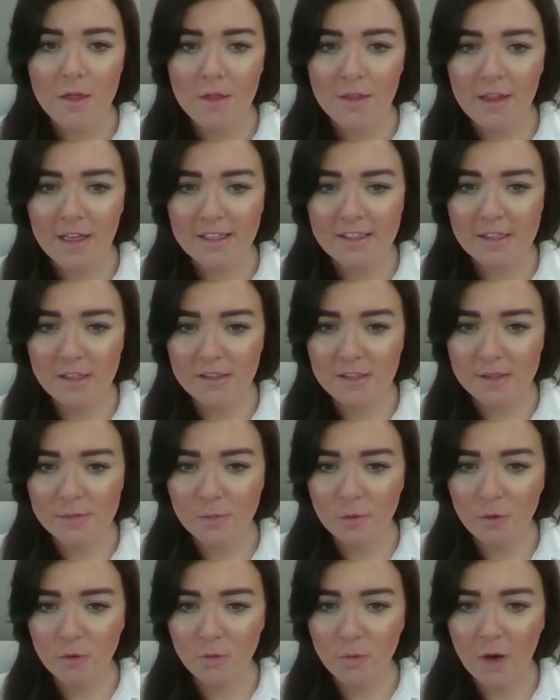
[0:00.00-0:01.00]
These are
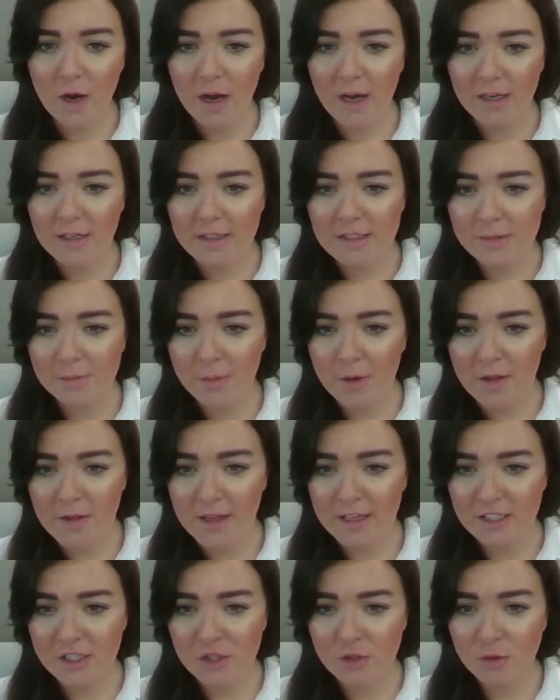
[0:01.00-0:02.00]
small words, but
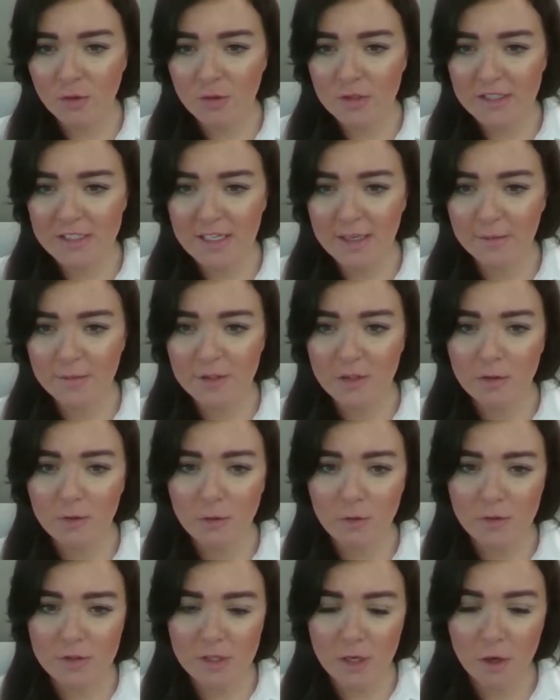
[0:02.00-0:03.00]
they sure seem to
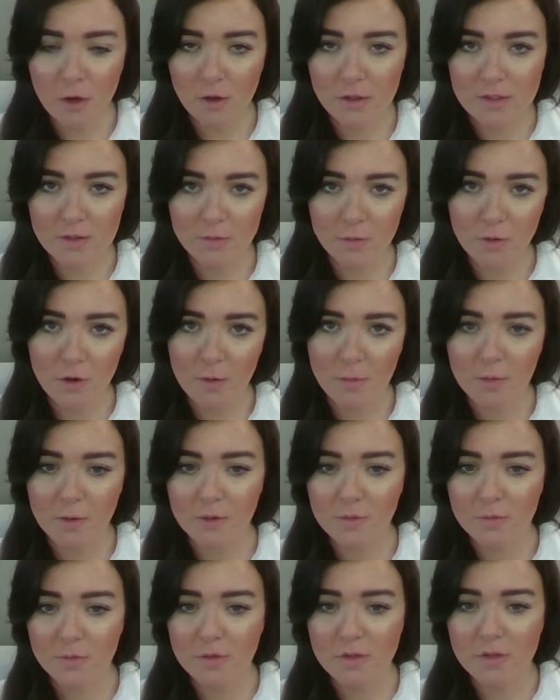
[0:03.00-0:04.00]
cause a lot of
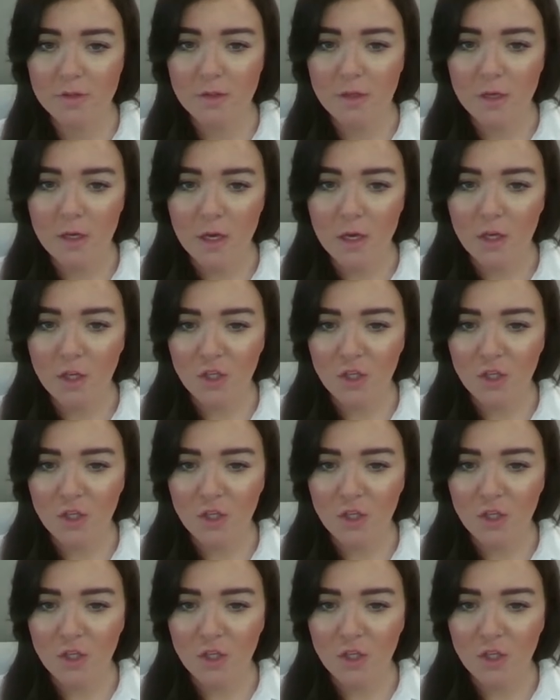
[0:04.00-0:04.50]
problems.